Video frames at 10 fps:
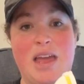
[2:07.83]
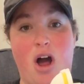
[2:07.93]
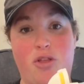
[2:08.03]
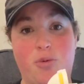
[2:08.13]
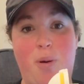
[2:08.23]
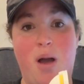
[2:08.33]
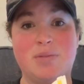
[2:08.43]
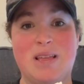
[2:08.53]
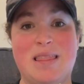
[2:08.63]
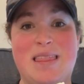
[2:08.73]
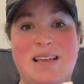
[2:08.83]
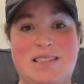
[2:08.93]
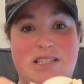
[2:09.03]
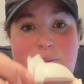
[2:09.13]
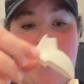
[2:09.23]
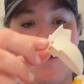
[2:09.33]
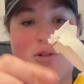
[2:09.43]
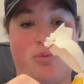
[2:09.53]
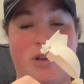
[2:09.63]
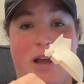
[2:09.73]
In other pumps, this is the
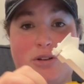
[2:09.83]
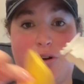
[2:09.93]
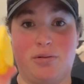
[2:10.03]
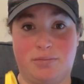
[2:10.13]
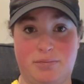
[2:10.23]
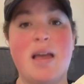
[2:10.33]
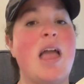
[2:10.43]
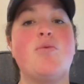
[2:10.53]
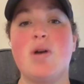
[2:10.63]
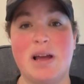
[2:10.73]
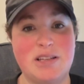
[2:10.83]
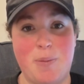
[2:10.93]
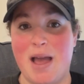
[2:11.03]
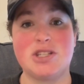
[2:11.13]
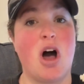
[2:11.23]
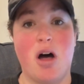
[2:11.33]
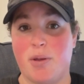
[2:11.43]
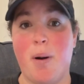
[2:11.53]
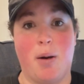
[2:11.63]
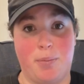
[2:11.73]
backflow protector. It really depends on the
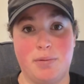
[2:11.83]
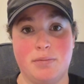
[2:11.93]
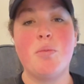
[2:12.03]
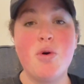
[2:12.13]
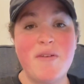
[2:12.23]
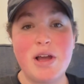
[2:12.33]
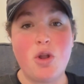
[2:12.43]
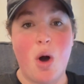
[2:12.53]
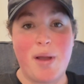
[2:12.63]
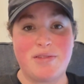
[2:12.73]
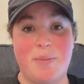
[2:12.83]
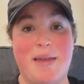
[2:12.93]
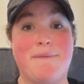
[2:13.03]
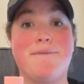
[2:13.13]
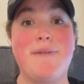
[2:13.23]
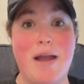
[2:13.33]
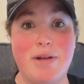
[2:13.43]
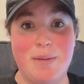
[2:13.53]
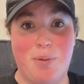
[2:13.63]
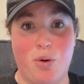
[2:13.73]
pump. Moving along, we have something
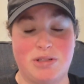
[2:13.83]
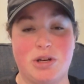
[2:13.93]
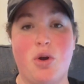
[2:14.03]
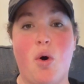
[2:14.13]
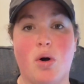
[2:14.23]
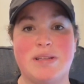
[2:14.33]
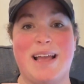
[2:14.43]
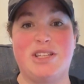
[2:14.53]
very important called a